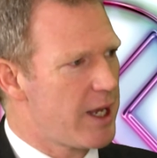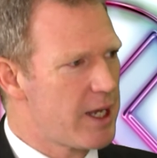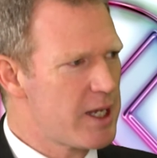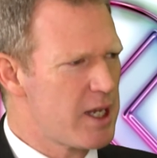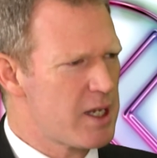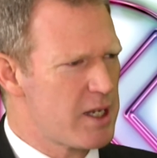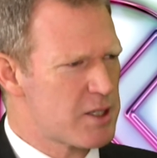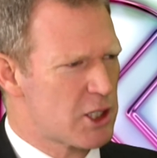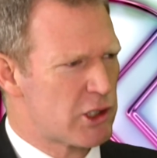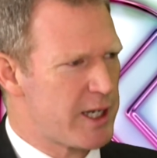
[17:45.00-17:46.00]
I, I,
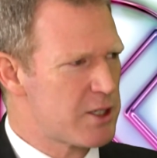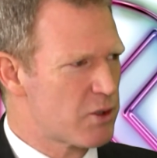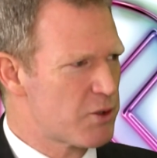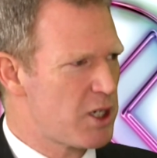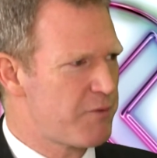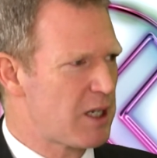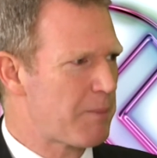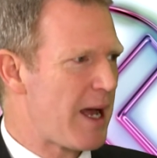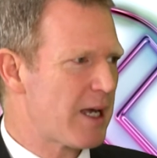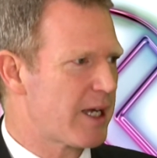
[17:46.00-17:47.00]
is the trend sort of
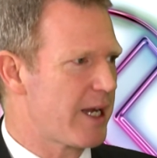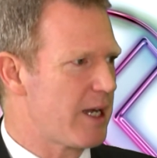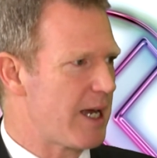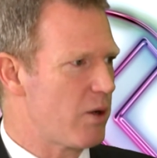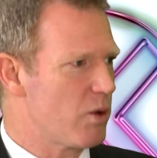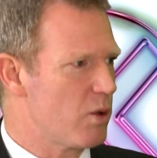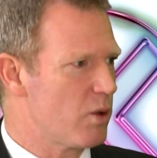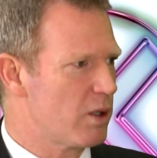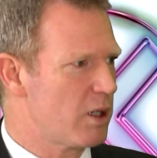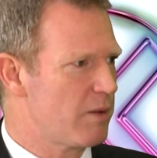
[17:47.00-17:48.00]
shifting back again now,
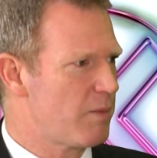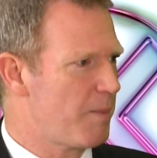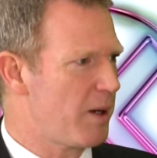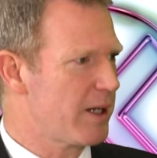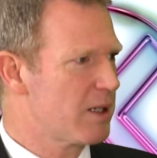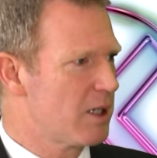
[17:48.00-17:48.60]
or um, am I?